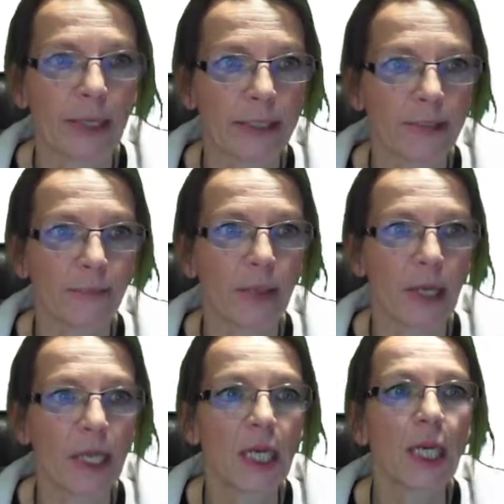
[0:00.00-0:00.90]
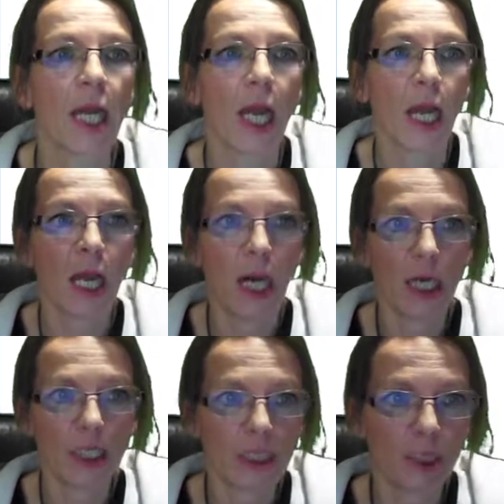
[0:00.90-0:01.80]
bad. Yeah,
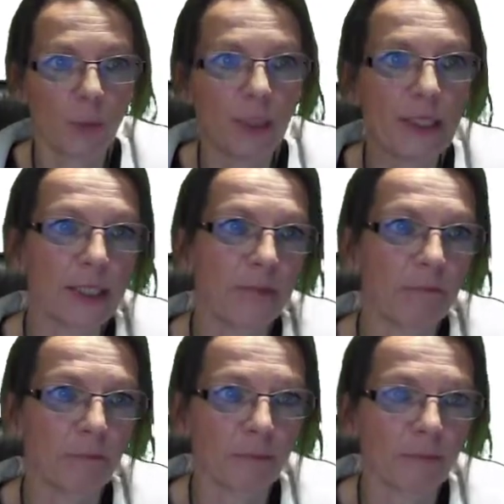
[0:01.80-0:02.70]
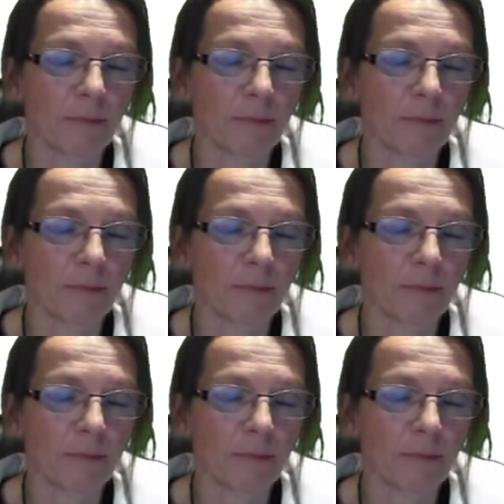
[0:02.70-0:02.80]
so please